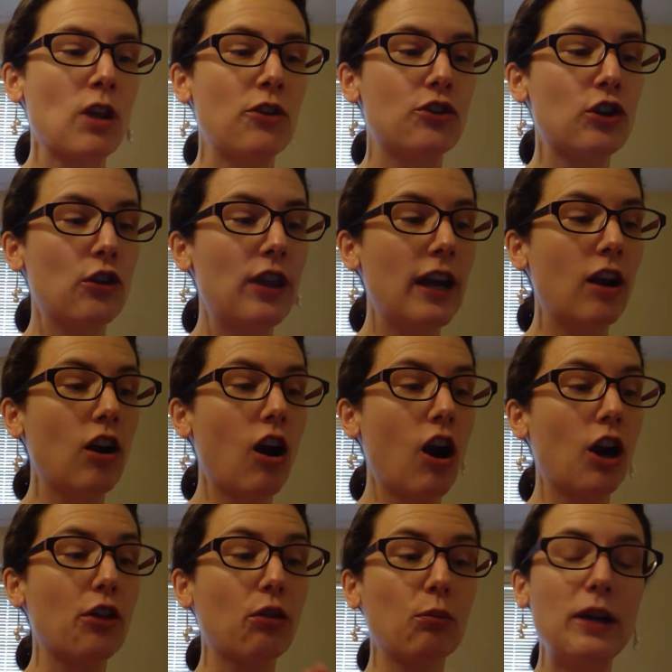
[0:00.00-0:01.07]
So there
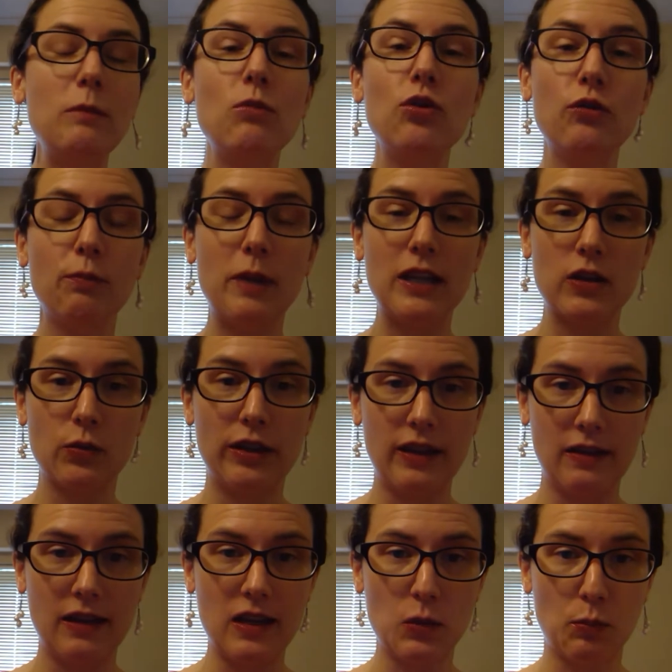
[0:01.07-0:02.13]
are three movements
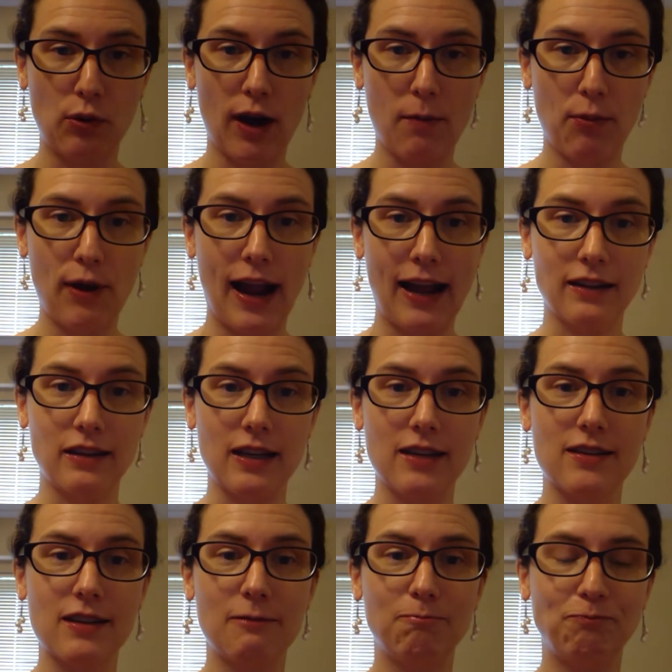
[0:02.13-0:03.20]
within this prayer
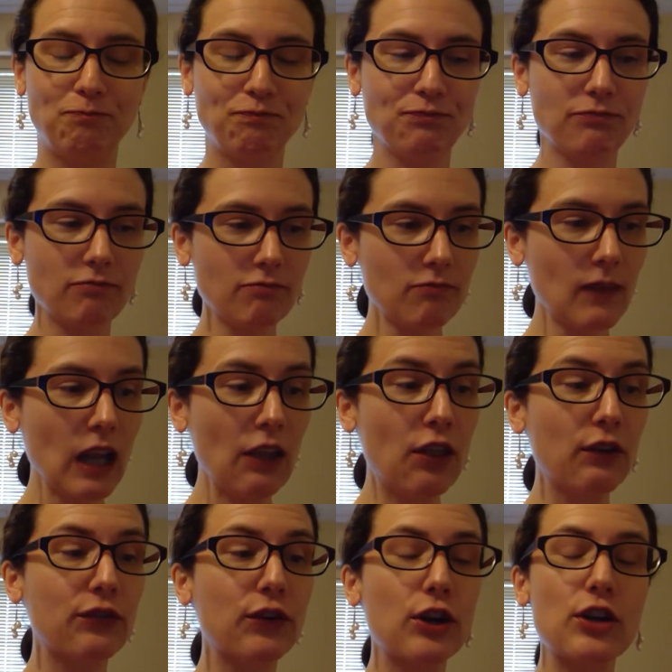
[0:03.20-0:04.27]
practice.
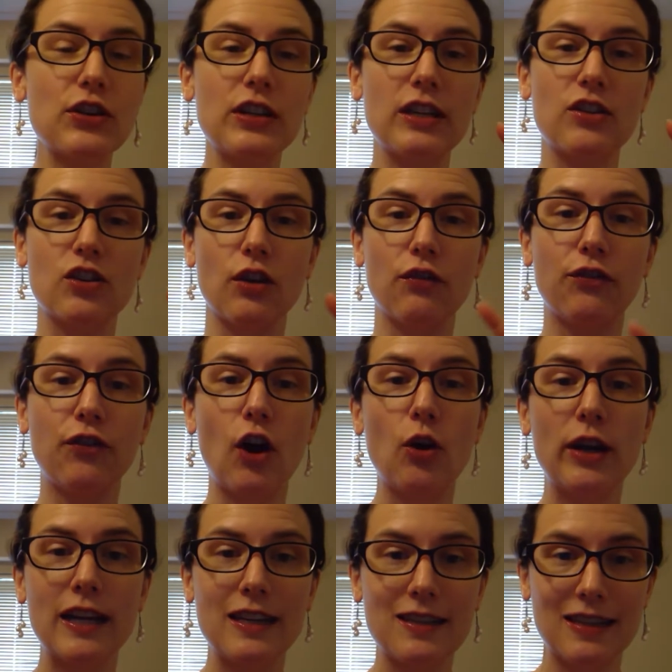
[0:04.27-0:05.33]
The first is to
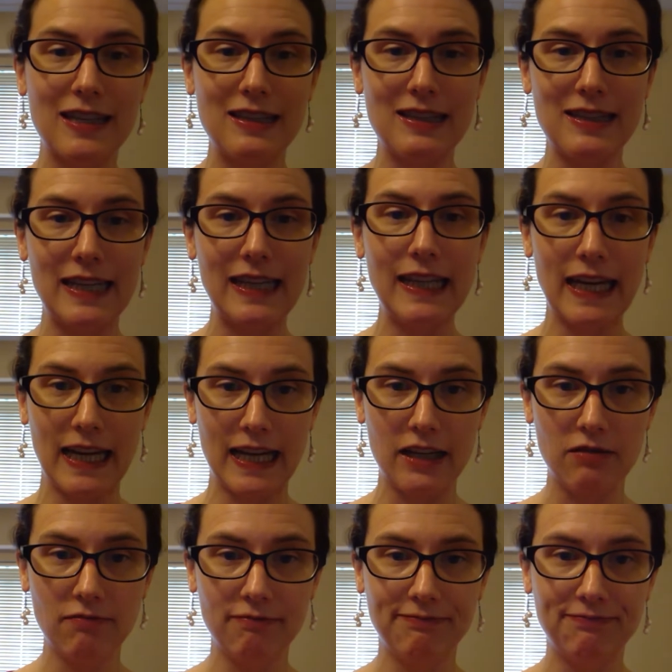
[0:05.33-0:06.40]
focus and sink
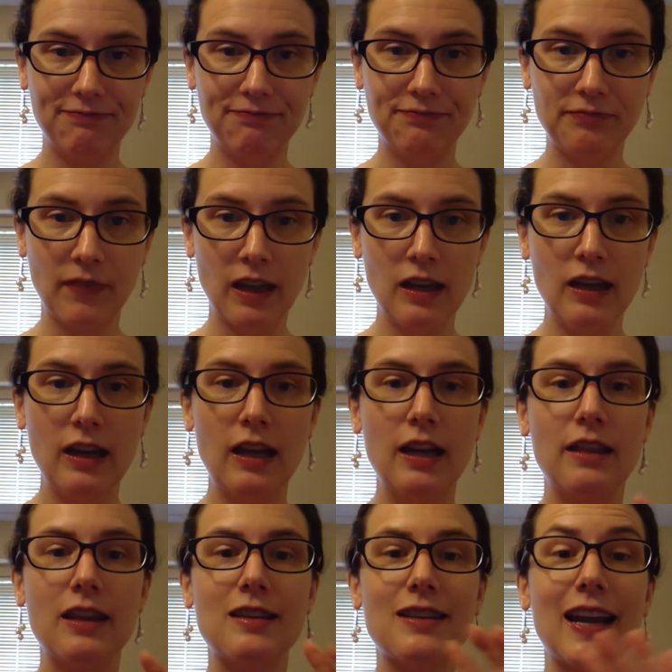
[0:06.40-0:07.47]
in.
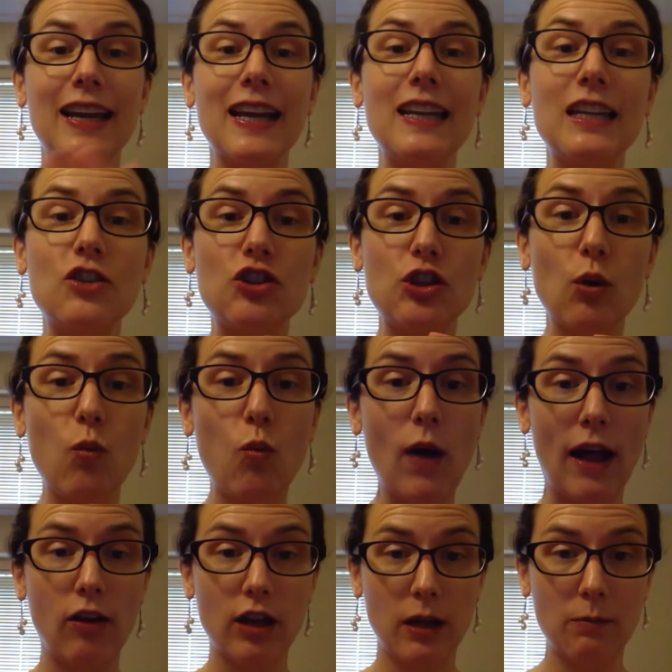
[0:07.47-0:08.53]
The second is to
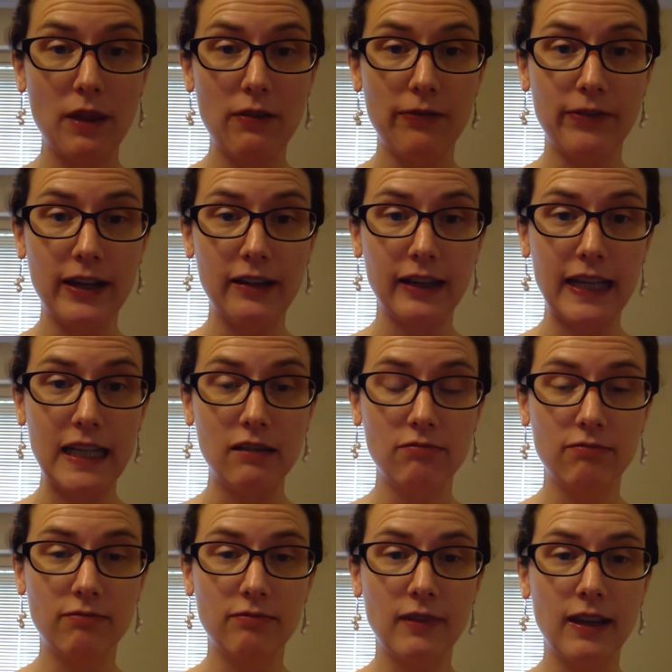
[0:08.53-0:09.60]
welcome the feeling.
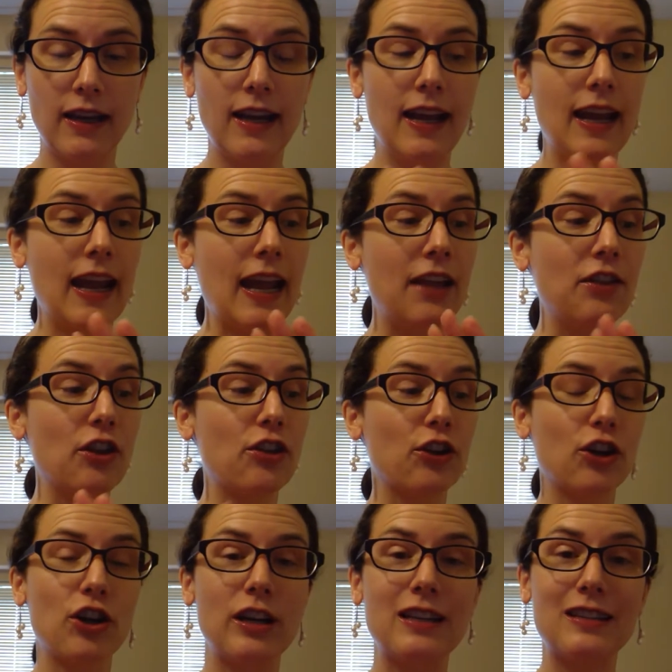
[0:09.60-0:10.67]
And the
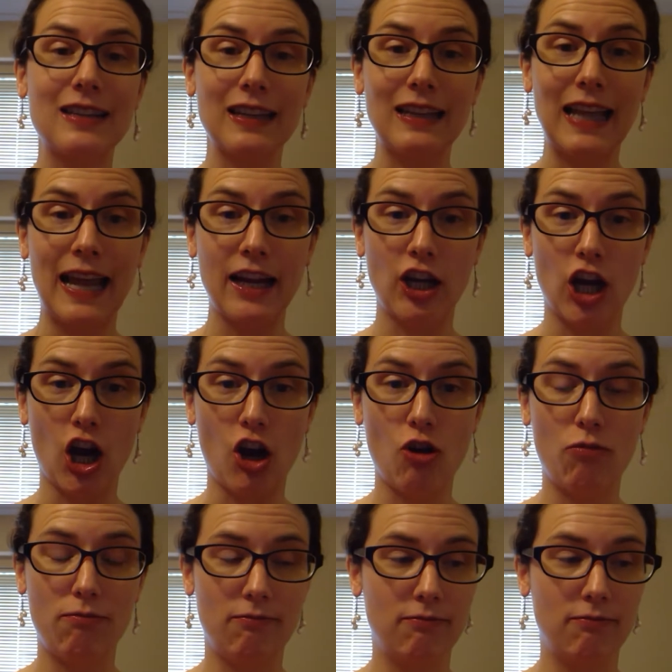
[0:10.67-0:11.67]
third is to let go.